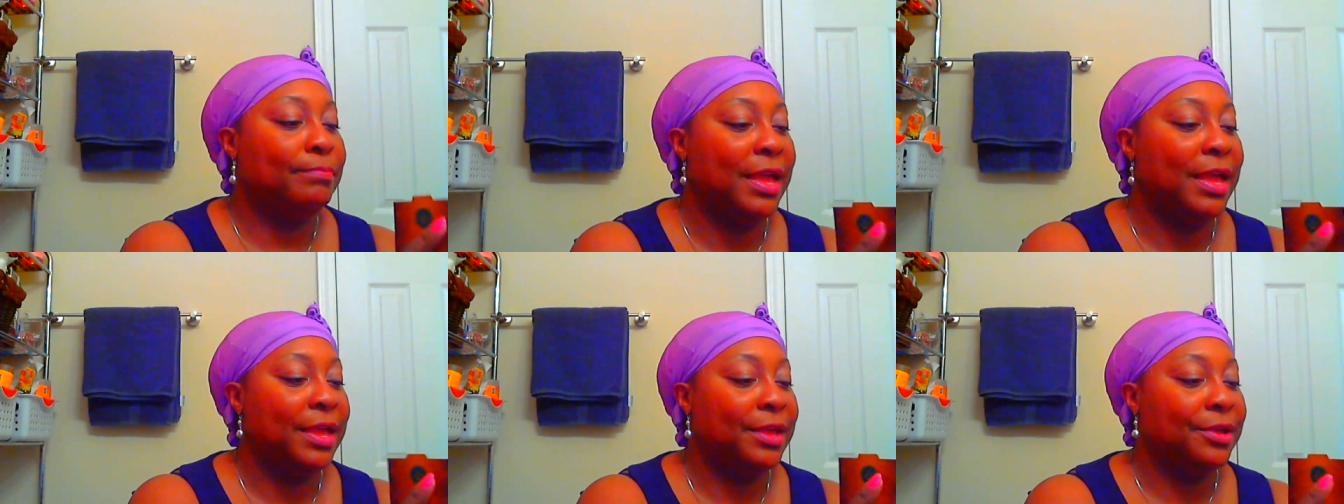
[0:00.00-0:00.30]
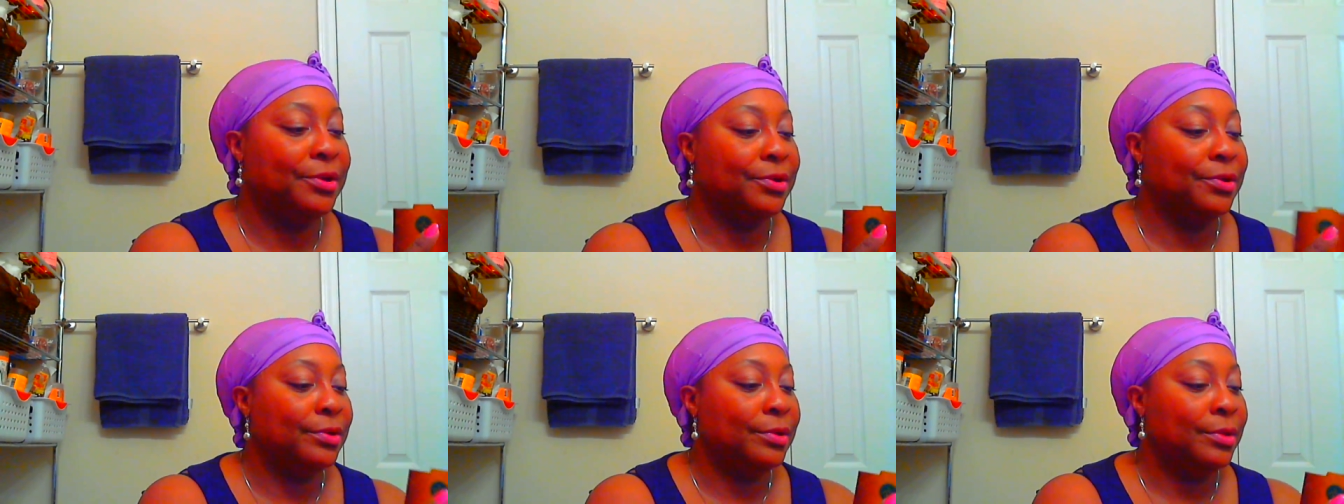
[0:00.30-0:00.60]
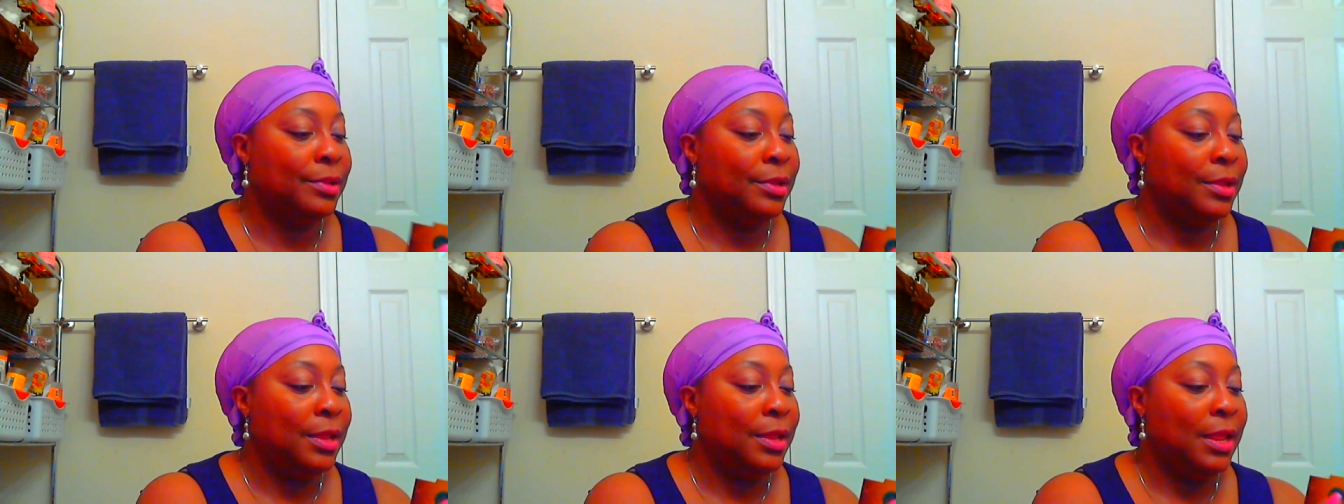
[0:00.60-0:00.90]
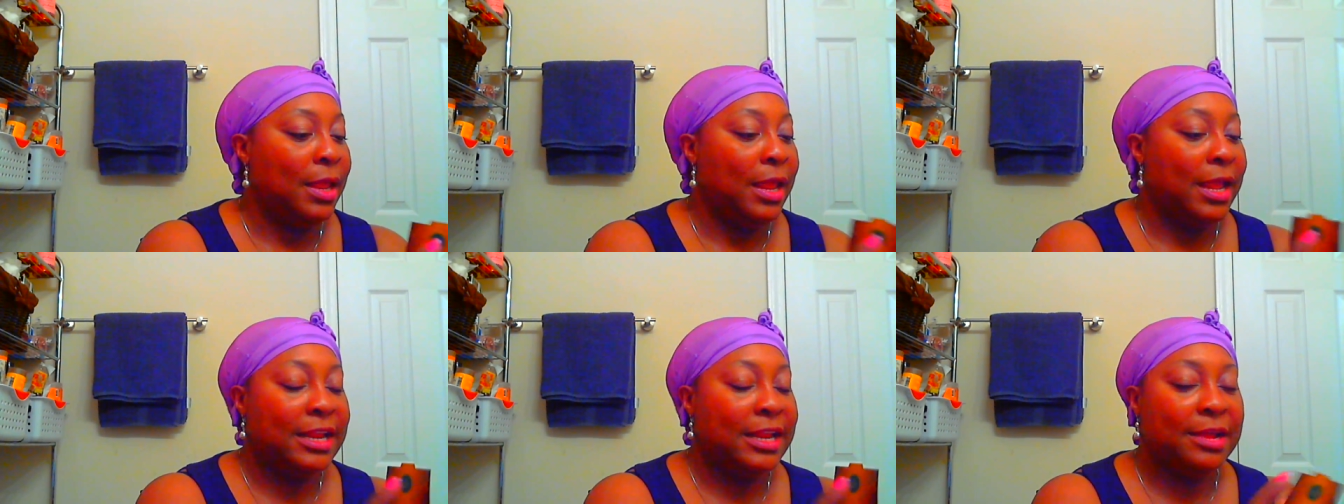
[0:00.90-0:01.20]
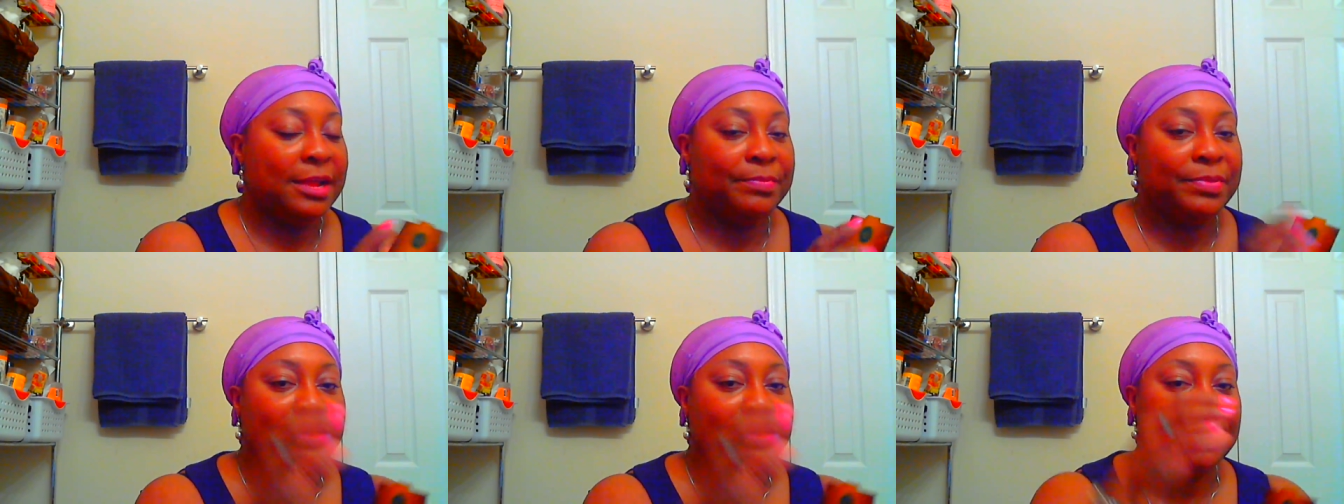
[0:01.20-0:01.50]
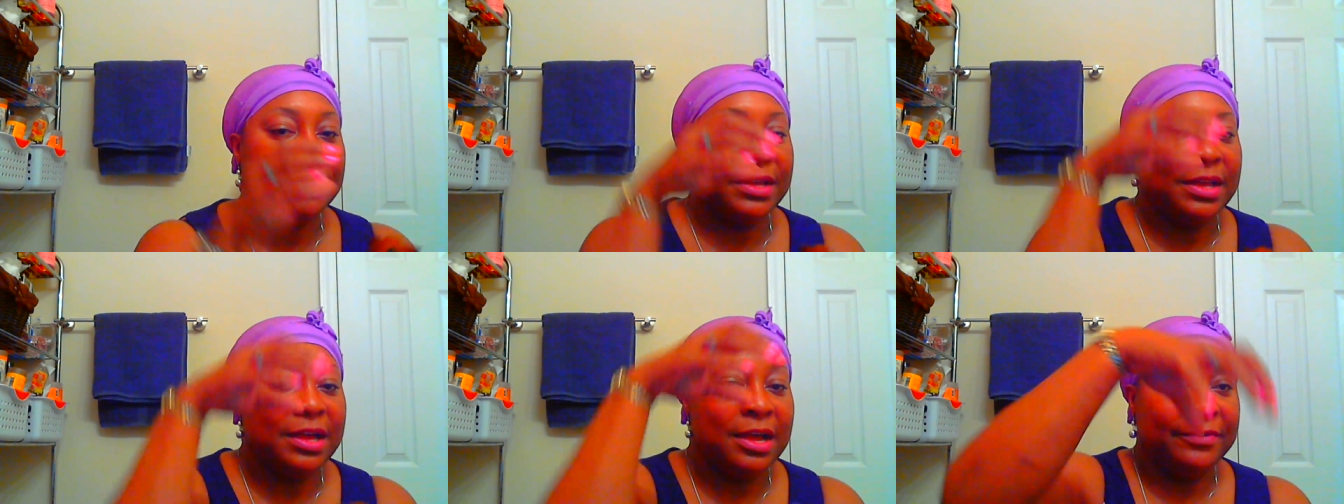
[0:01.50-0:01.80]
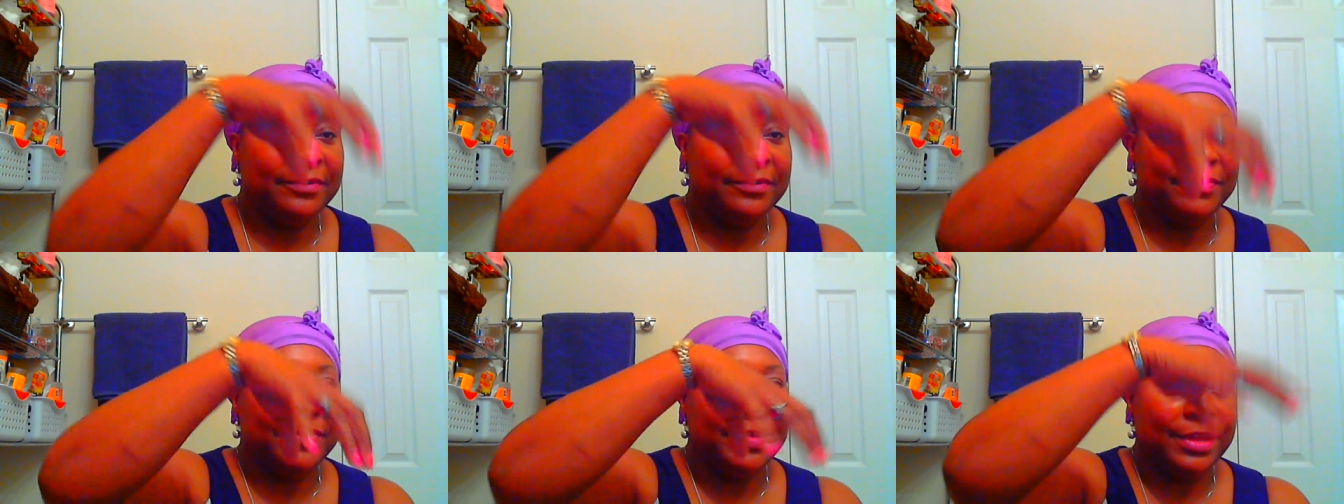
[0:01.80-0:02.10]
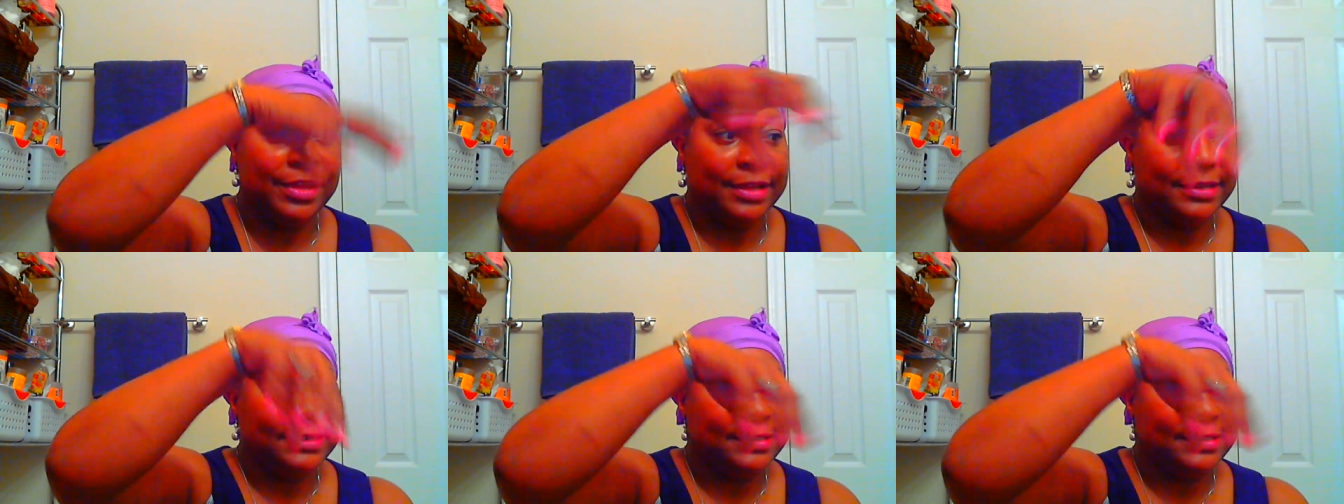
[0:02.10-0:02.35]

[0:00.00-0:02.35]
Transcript: maker. And I put the coffee on